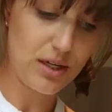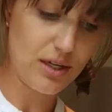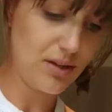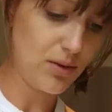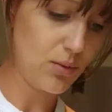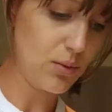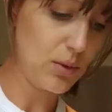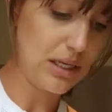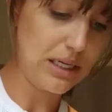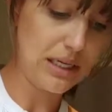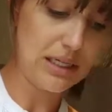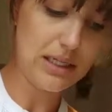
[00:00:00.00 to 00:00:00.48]

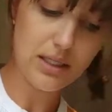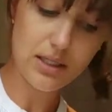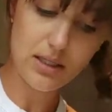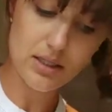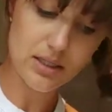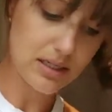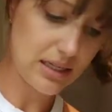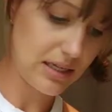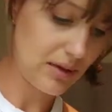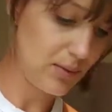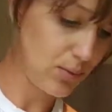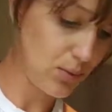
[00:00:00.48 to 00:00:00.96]

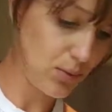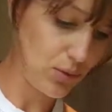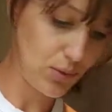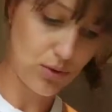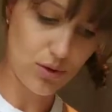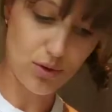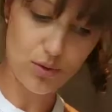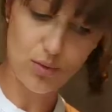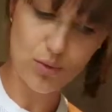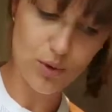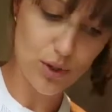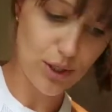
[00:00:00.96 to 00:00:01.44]
otherwise they will
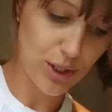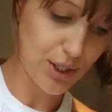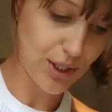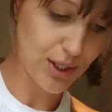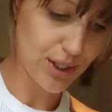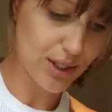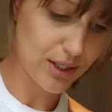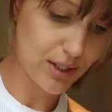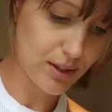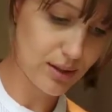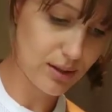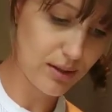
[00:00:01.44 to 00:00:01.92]
not
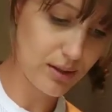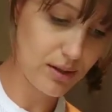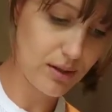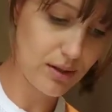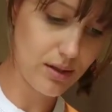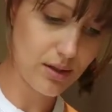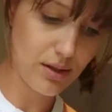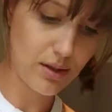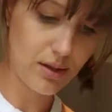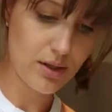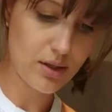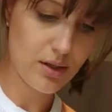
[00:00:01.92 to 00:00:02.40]
work.
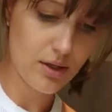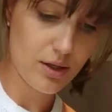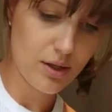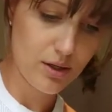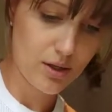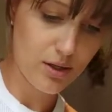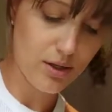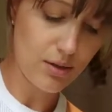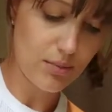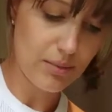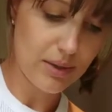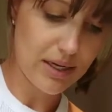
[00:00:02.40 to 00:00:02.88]

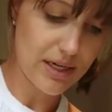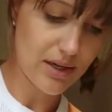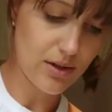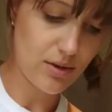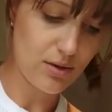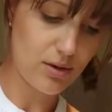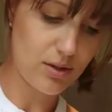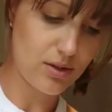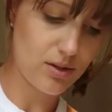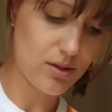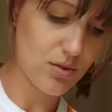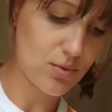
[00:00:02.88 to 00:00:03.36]
Your
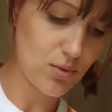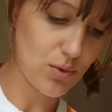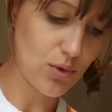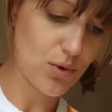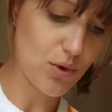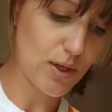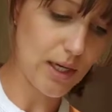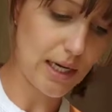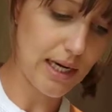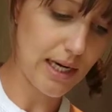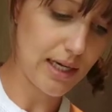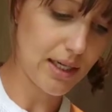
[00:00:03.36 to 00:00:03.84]
macarons will
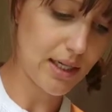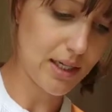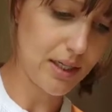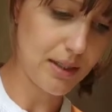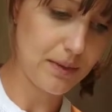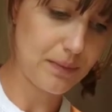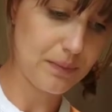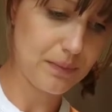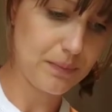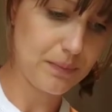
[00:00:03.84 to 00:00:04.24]
crack.